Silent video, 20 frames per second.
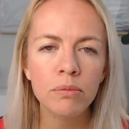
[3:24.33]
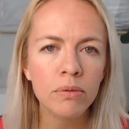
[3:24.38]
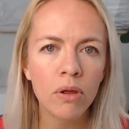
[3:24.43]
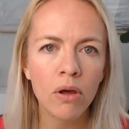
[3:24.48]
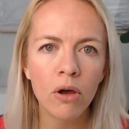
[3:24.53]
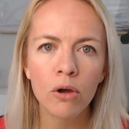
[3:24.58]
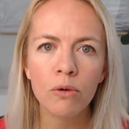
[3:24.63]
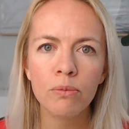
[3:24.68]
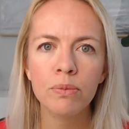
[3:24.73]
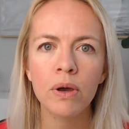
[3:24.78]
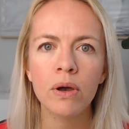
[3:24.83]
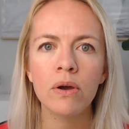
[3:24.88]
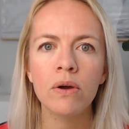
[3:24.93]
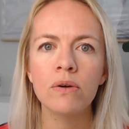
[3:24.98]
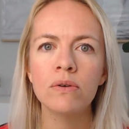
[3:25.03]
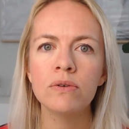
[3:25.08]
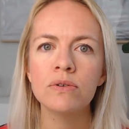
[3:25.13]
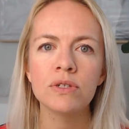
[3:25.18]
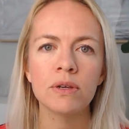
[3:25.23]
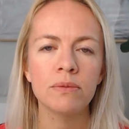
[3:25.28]
blog
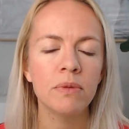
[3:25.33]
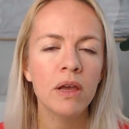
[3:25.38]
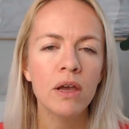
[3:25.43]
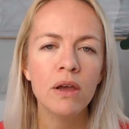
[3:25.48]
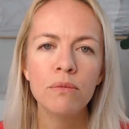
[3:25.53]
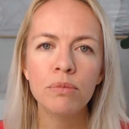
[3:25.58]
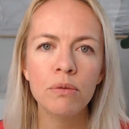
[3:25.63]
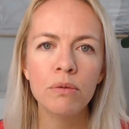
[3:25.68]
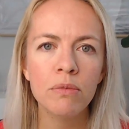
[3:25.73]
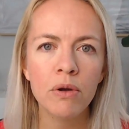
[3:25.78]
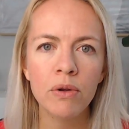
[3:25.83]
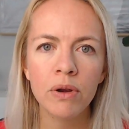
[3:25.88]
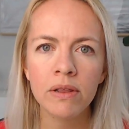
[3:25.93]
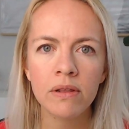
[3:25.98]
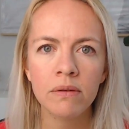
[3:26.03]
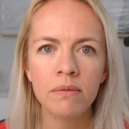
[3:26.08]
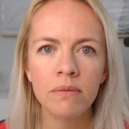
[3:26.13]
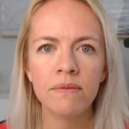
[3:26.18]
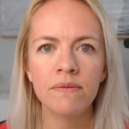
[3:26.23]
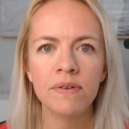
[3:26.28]
posts, I'm
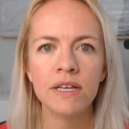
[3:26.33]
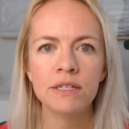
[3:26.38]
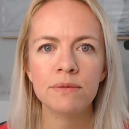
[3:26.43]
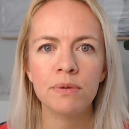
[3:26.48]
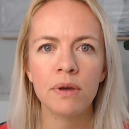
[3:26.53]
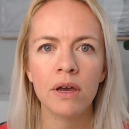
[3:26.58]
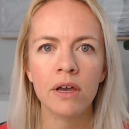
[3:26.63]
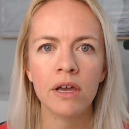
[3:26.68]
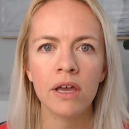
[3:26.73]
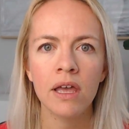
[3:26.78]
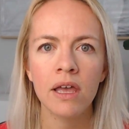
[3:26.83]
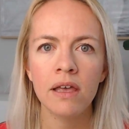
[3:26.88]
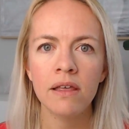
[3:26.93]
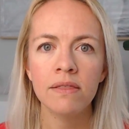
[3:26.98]
promoting them on Facebook.